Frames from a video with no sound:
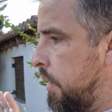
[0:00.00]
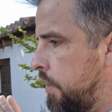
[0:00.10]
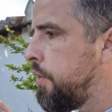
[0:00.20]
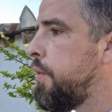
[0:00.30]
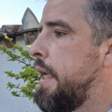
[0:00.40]

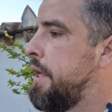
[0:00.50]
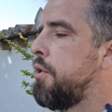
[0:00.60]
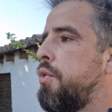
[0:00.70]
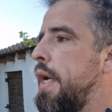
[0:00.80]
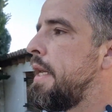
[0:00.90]
you need to
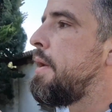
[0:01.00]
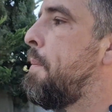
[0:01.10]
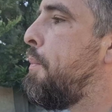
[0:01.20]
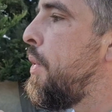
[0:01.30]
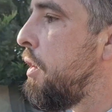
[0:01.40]
create a
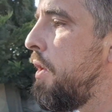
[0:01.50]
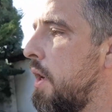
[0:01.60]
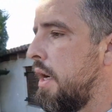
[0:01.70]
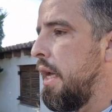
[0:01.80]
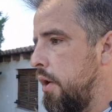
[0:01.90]
barrier
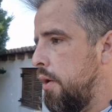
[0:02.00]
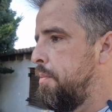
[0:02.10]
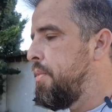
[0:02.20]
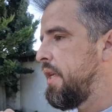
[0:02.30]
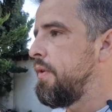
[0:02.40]
layer
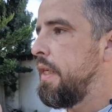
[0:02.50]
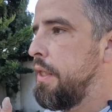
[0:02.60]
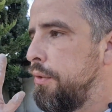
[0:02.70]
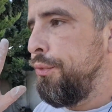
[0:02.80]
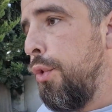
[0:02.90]
between
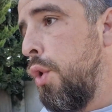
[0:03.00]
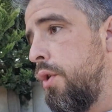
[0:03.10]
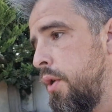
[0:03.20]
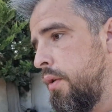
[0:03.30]
the wood